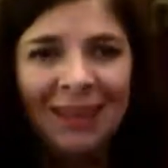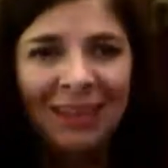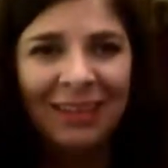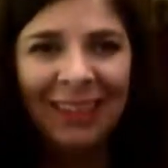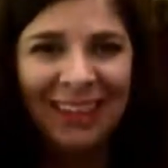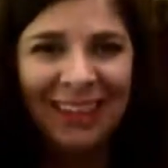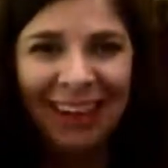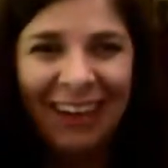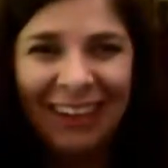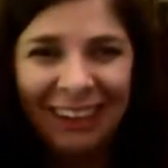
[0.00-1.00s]
So that's how
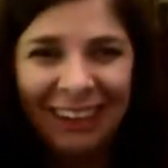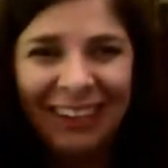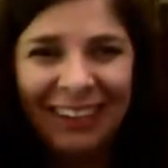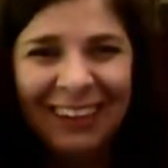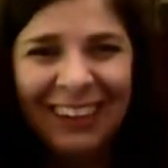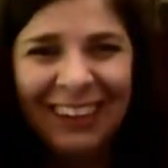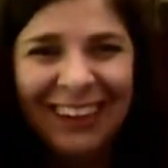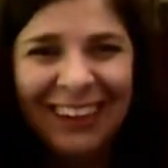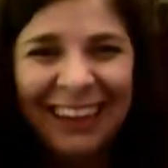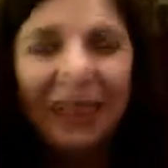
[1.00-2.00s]
it goes.
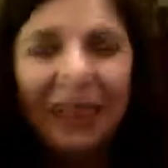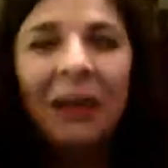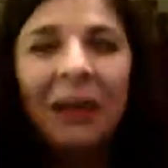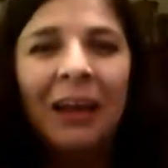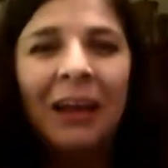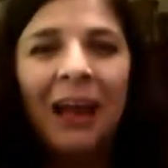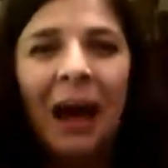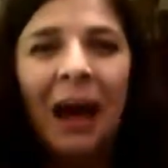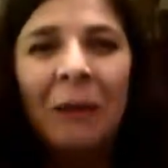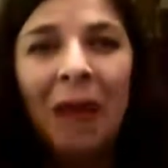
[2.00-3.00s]

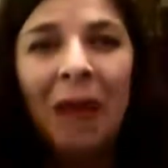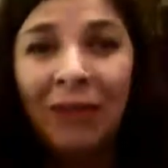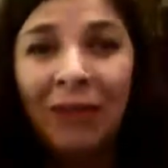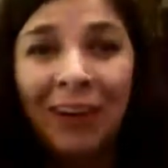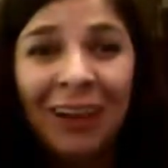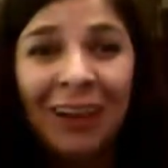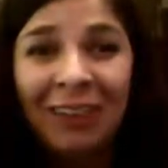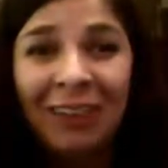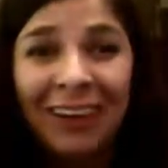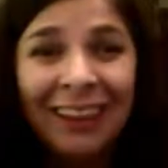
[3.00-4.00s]
Have a good
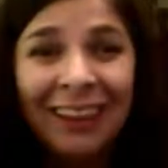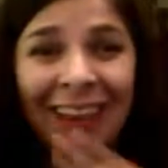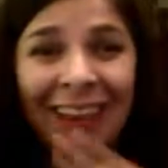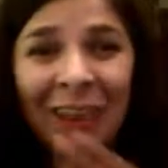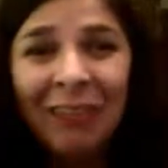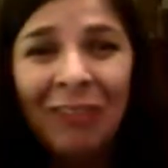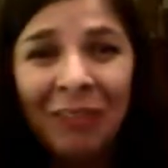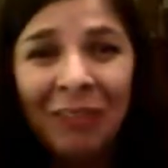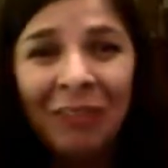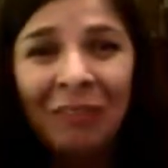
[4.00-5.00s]
evening. Thank you for
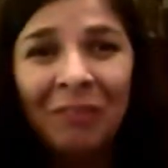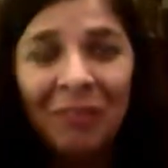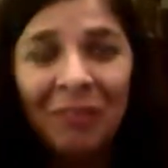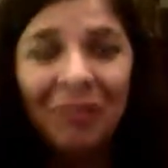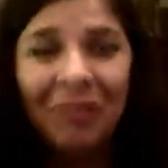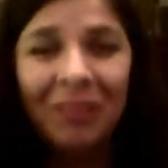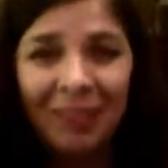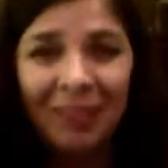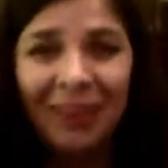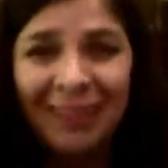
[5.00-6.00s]

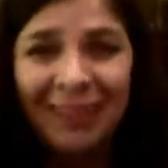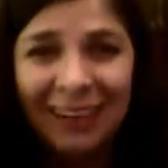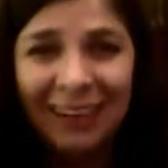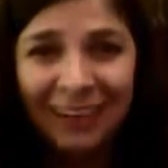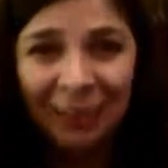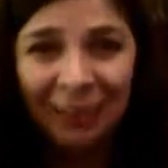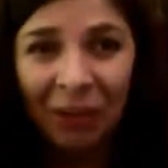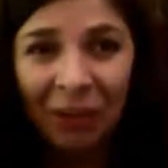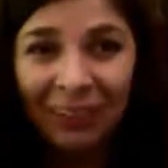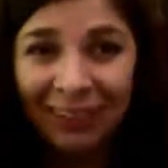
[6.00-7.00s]
listening,
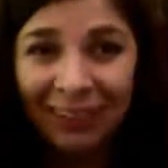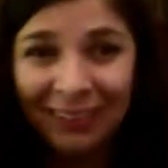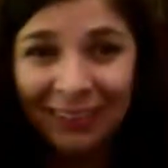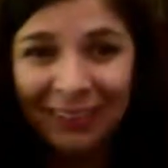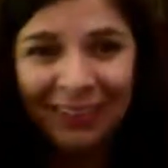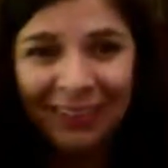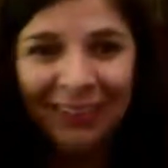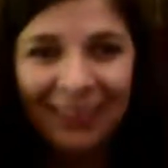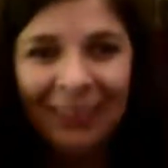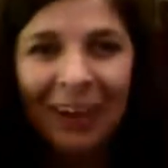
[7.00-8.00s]
watching,
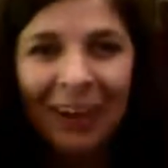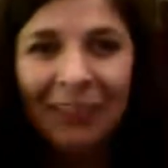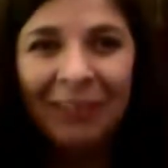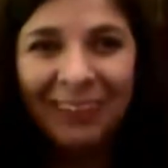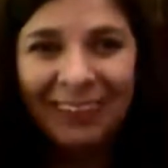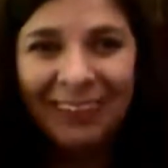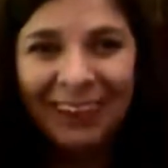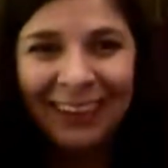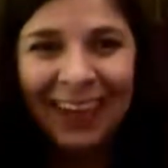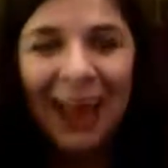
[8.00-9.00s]
whatever.
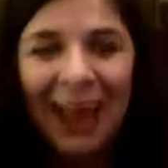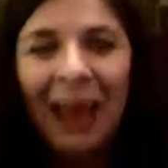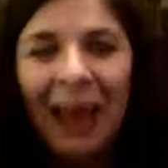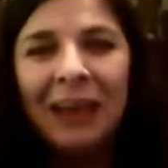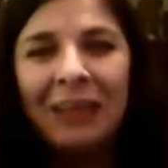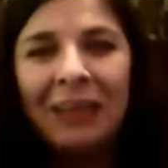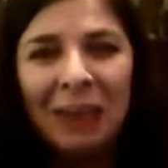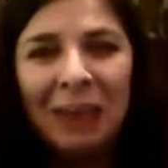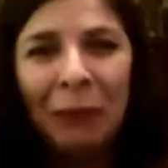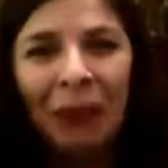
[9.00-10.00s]
And
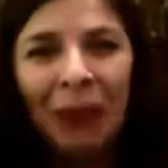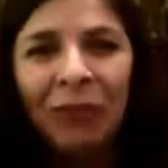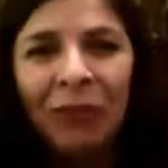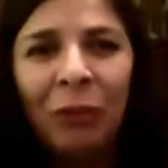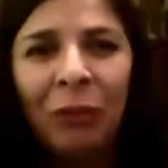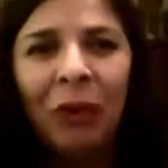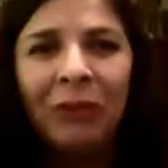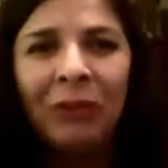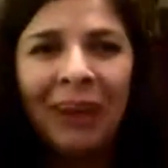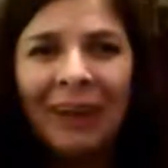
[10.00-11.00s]
check back for more
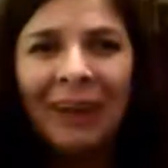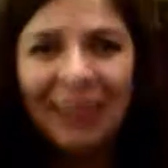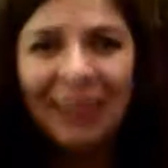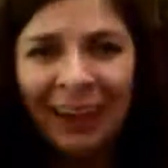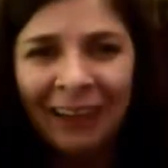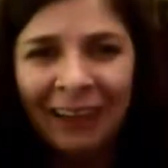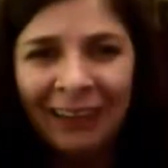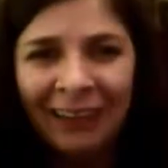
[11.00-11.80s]
readings later.